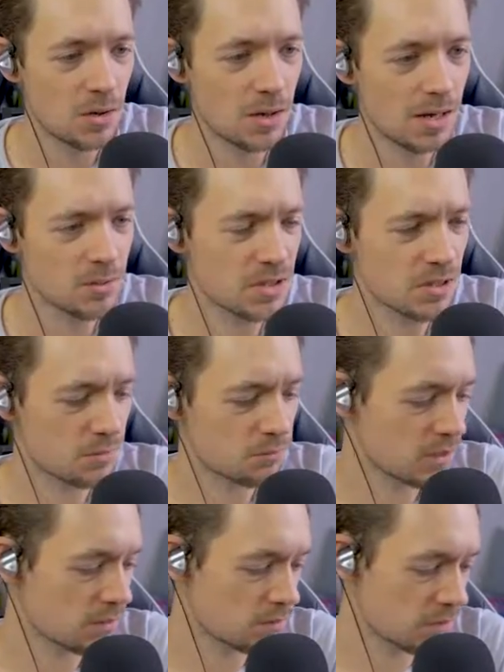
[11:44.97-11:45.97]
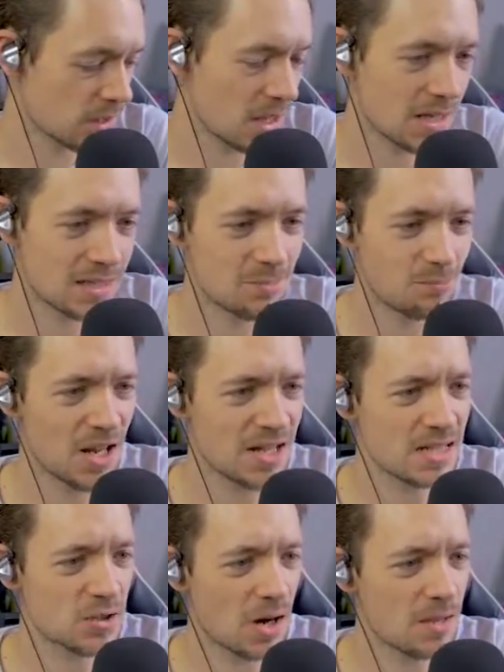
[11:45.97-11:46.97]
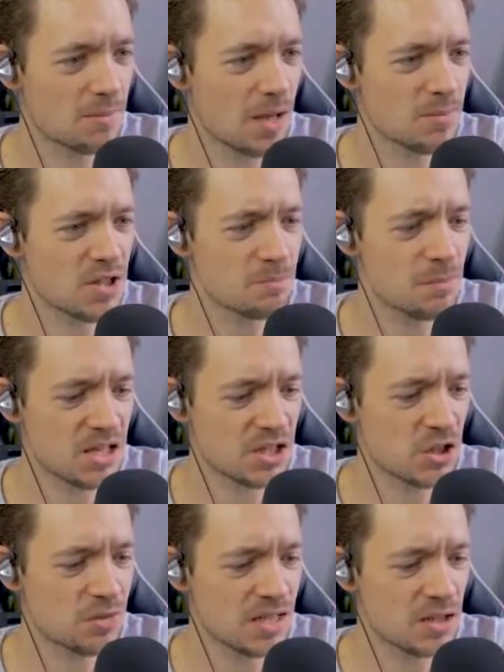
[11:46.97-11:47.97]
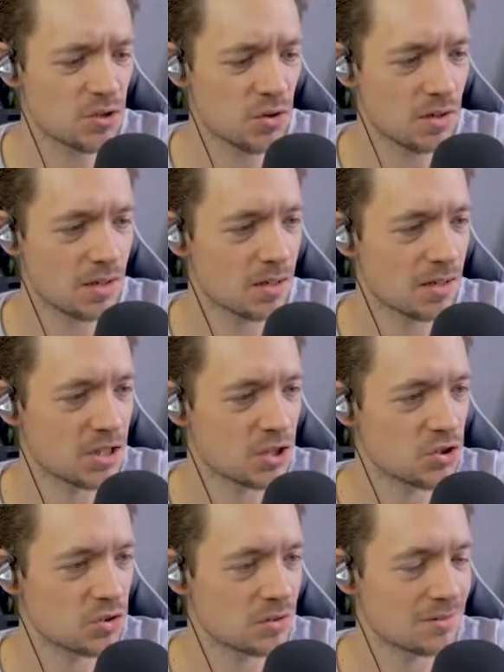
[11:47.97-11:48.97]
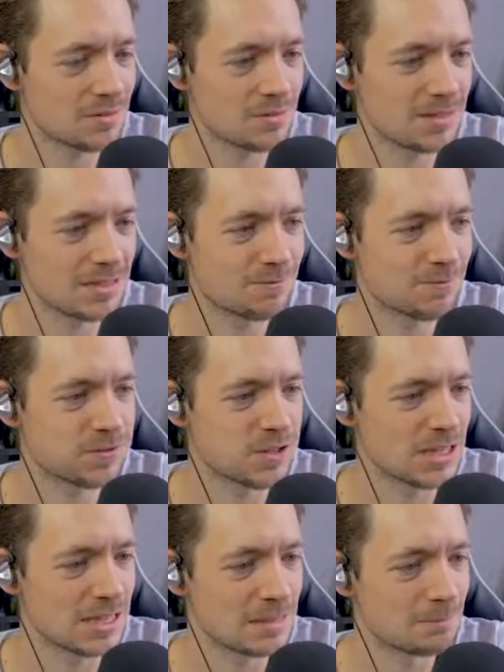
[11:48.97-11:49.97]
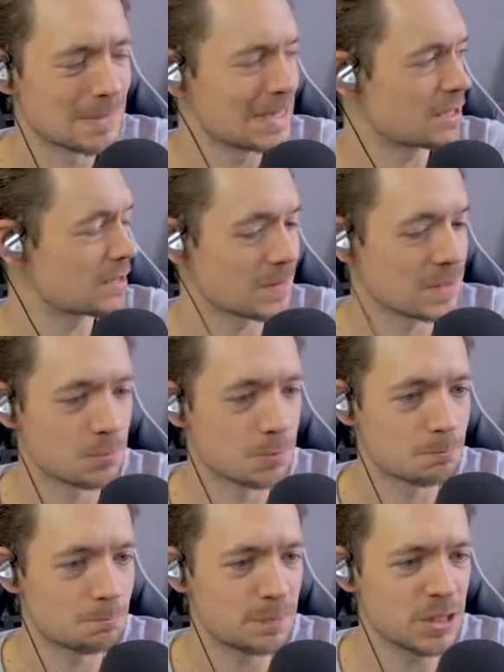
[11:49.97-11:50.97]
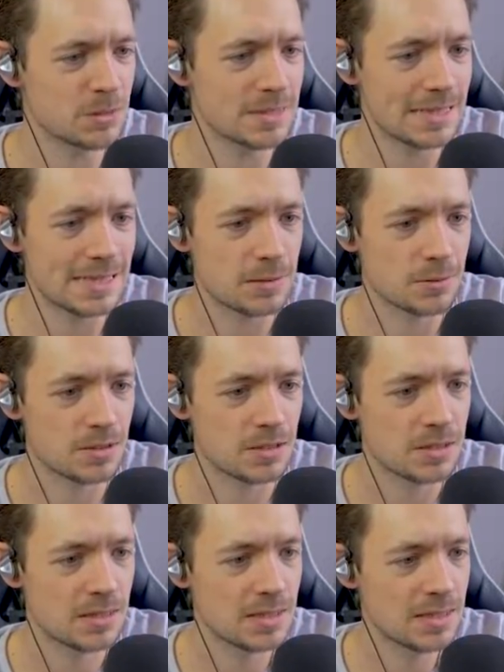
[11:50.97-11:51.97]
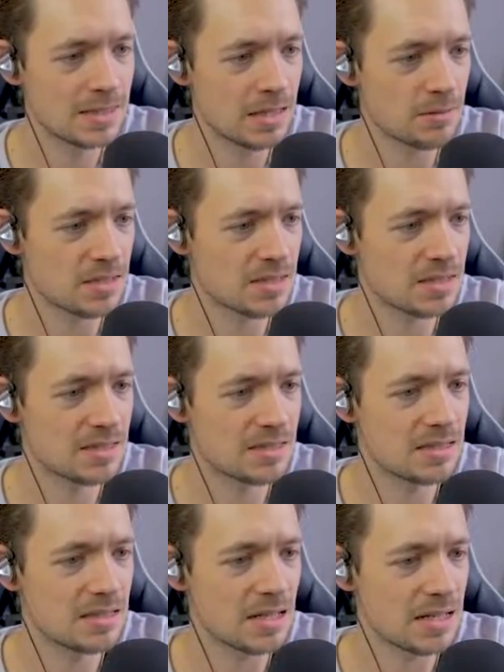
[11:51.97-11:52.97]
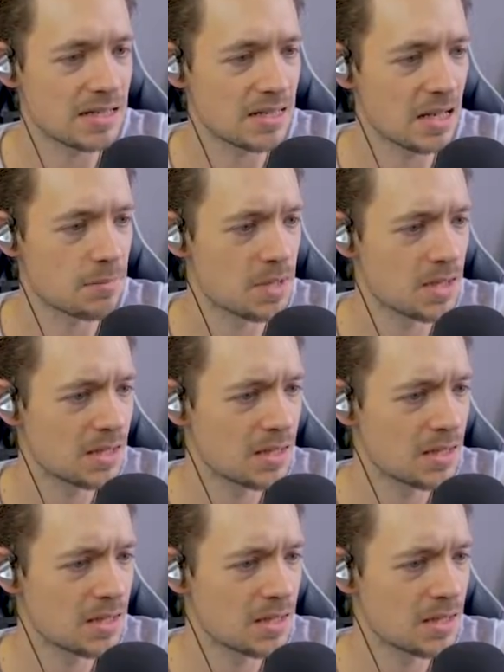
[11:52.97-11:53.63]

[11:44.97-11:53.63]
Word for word: I also got to get ah, bloody control. I, I just missed using control. Oh, sh- all right, fine. Minecraft. I will build a house. Now it's nighttime.